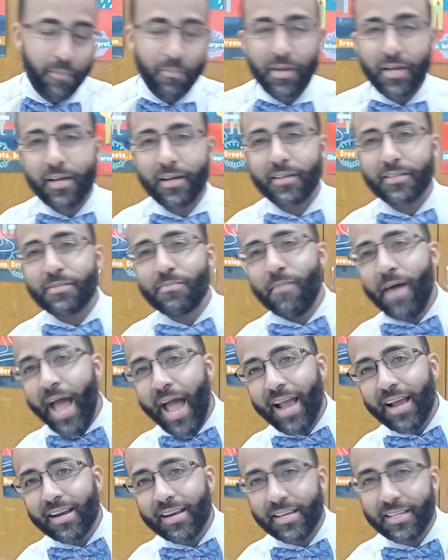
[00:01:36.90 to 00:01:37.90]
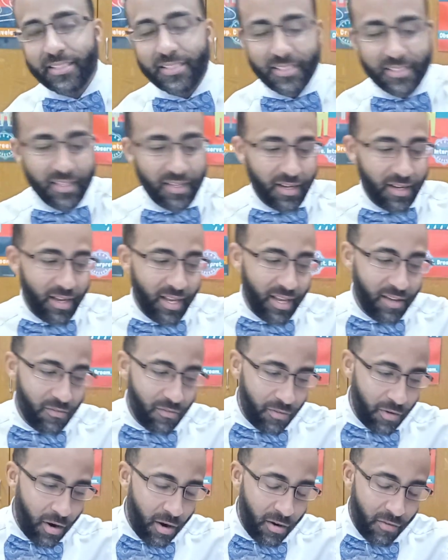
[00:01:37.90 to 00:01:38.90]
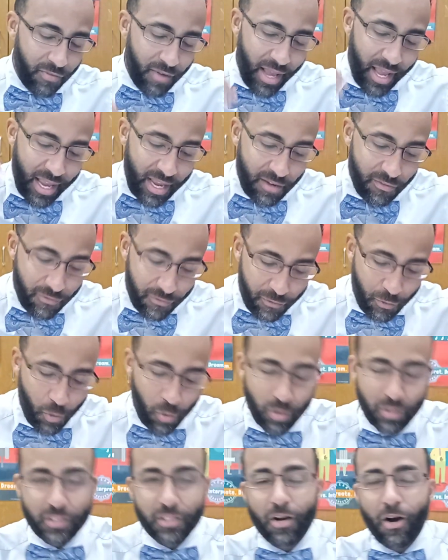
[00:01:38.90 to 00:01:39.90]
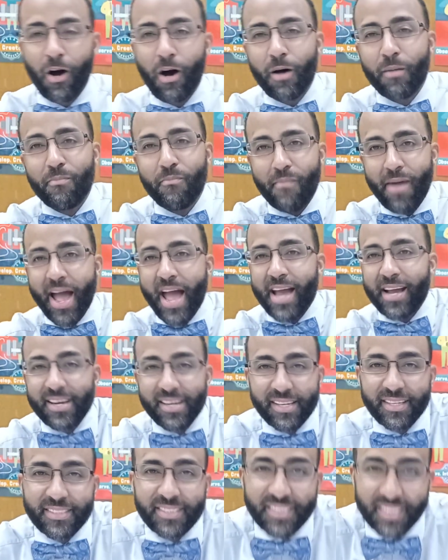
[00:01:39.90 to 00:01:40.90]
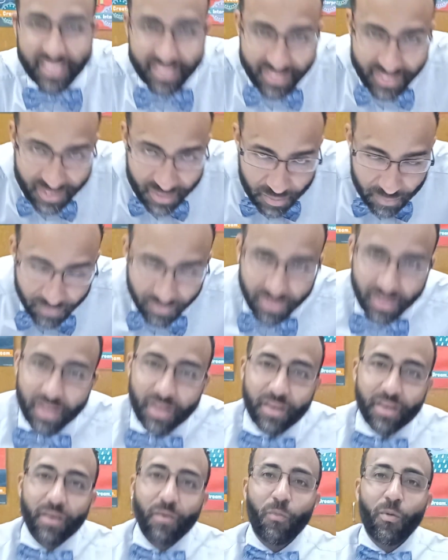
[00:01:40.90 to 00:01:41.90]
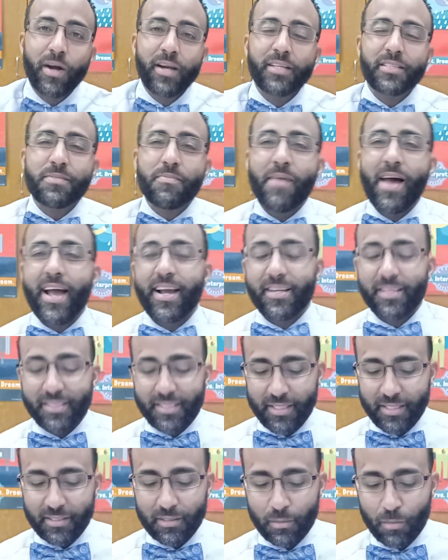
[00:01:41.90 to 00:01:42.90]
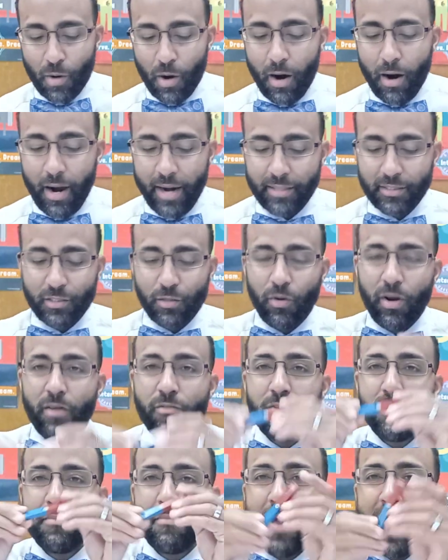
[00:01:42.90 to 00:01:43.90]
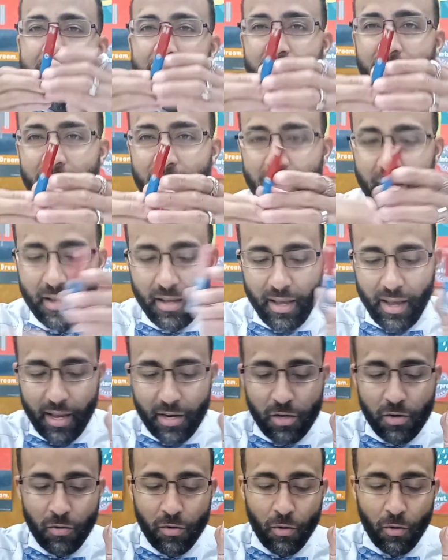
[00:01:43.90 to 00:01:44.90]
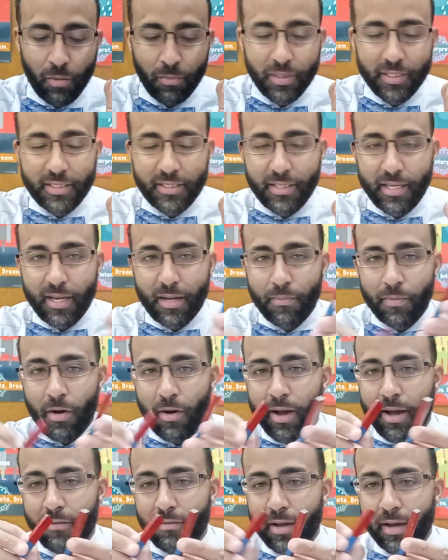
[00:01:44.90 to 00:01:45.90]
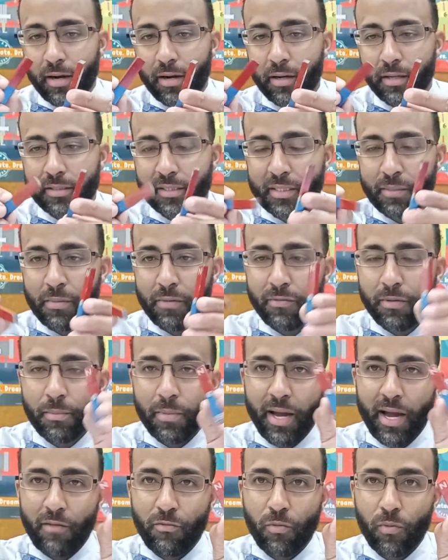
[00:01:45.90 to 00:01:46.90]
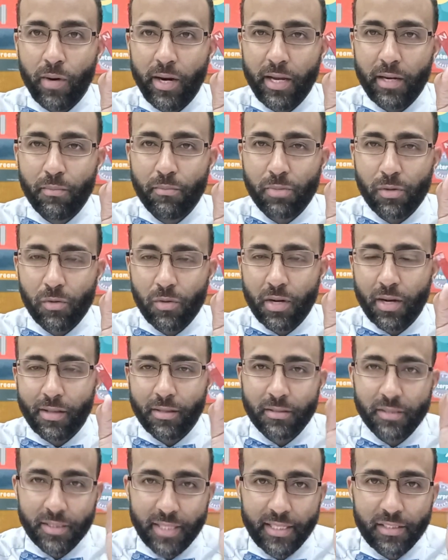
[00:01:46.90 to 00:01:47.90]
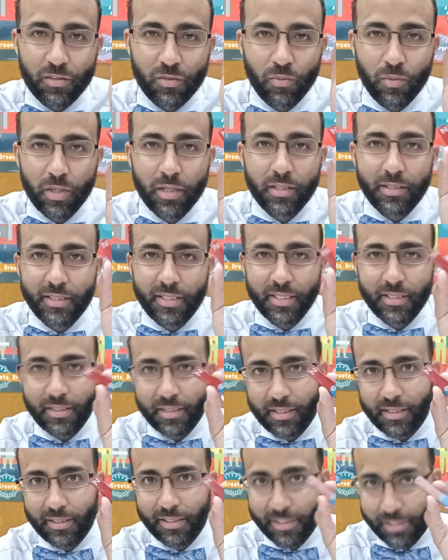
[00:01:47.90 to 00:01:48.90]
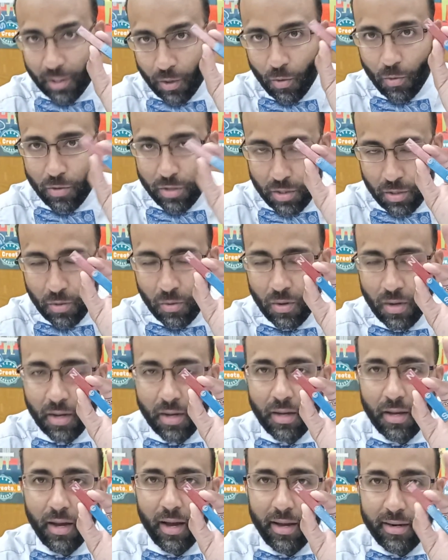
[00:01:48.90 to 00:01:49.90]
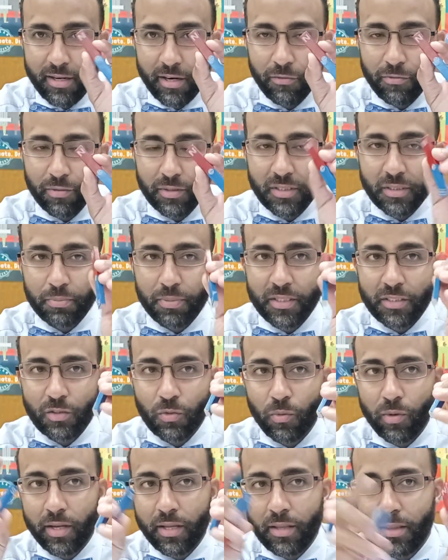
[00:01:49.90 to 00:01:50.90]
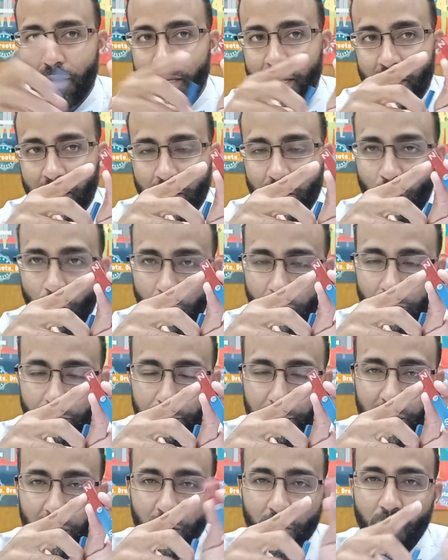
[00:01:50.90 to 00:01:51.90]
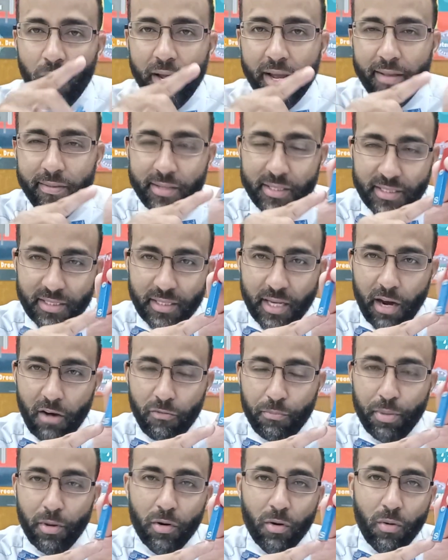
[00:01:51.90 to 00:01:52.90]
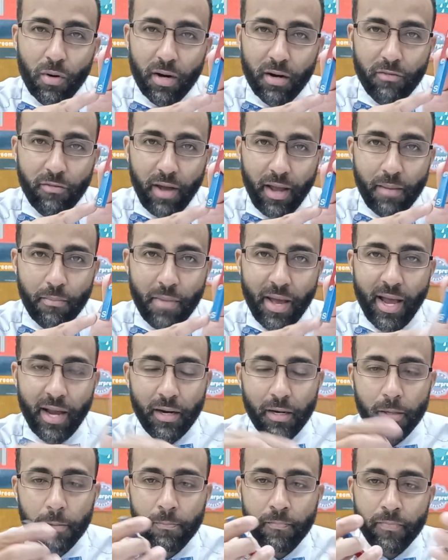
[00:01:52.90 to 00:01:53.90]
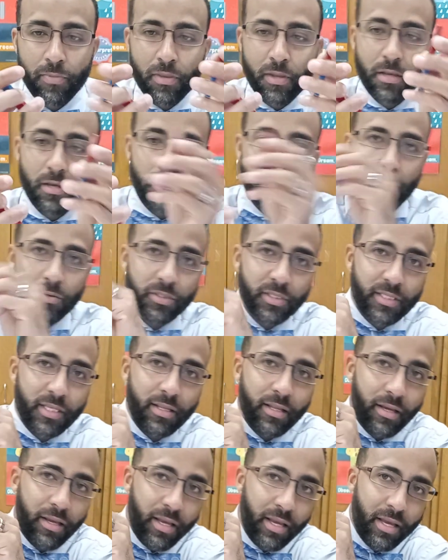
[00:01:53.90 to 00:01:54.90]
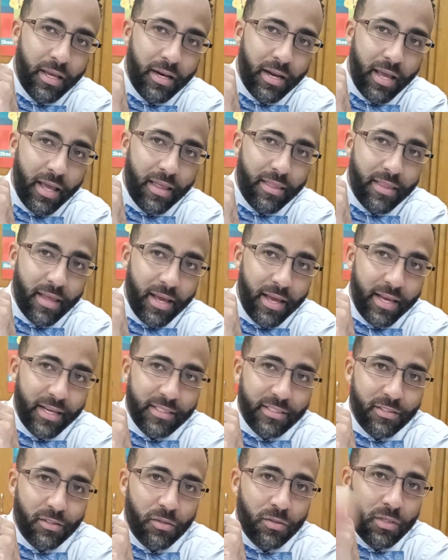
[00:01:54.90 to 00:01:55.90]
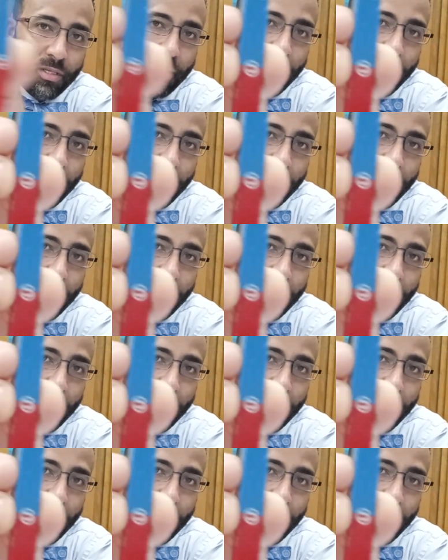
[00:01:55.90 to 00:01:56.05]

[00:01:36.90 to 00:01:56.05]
Because magnets involve a force called magnetism. What is magnetism? All right, so every magnet, and you normally see them, they'll have like a, some of them have red and blue colors. That's really just to show you a difference between the north pole and the south pole of a magnet. You'll see the N and the S on